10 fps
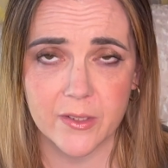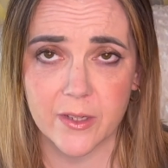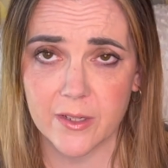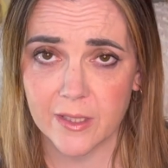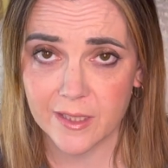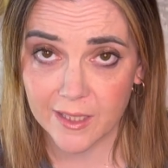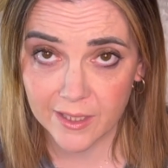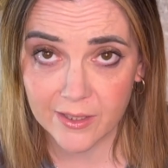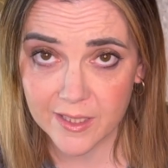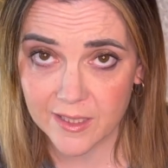few years has
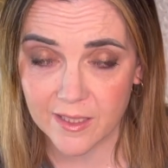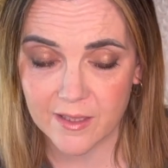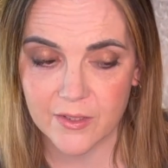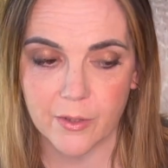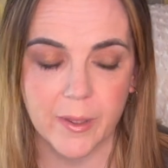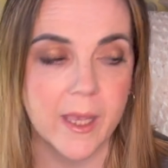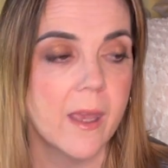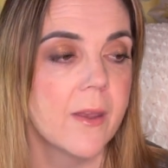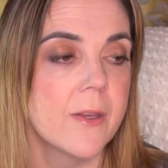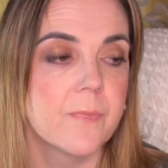clearly seen this coming.
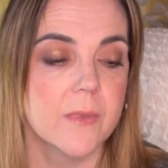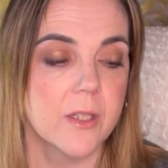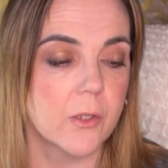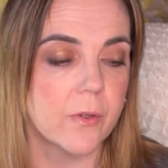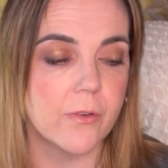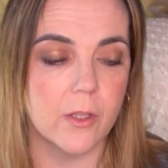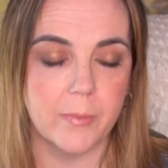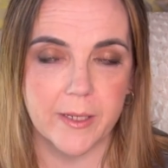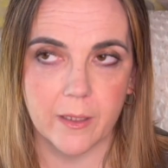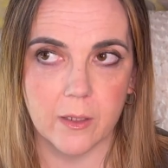You know, we've all
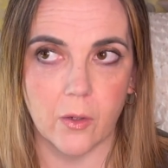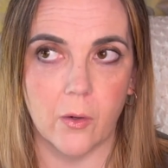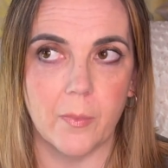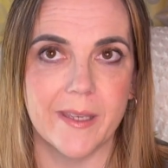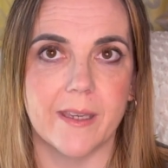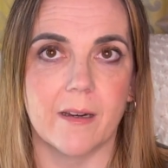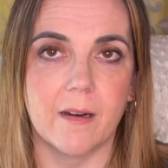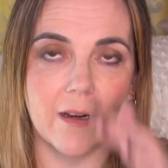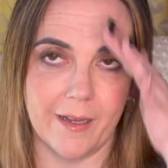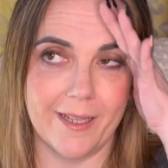been like, oh my God,
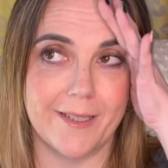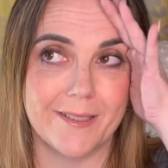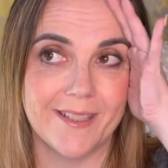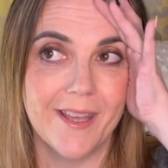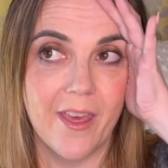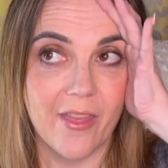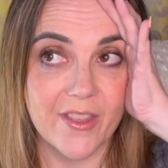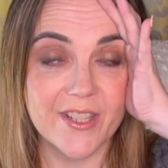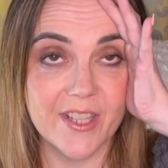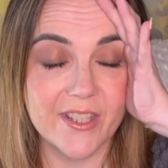
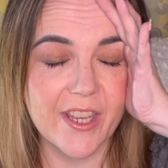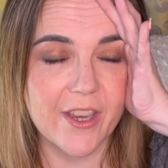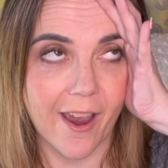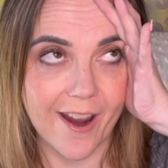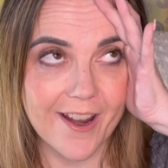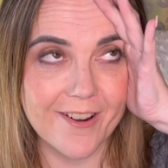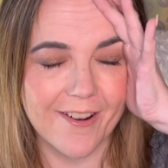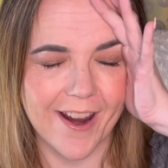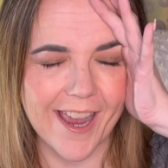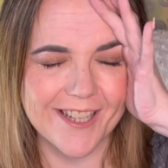this is a car
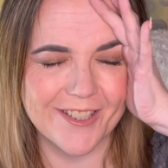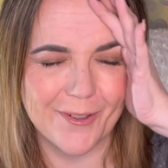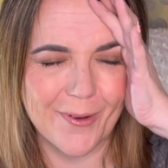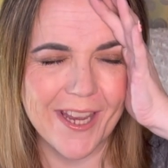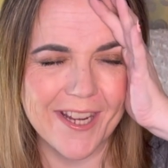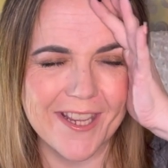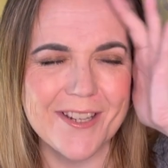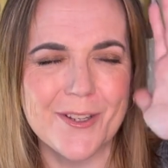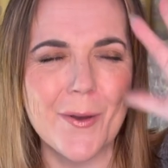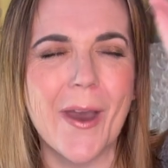crash waiting
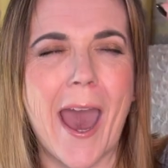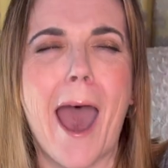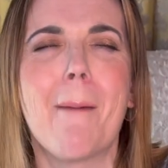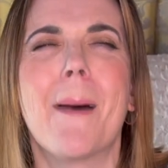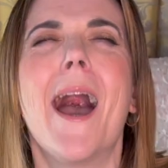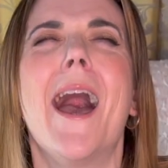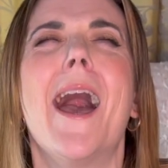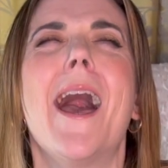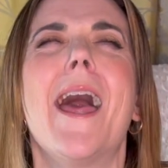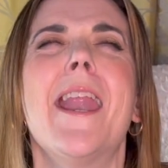to
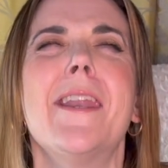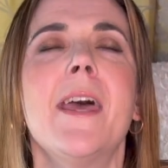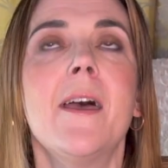happen.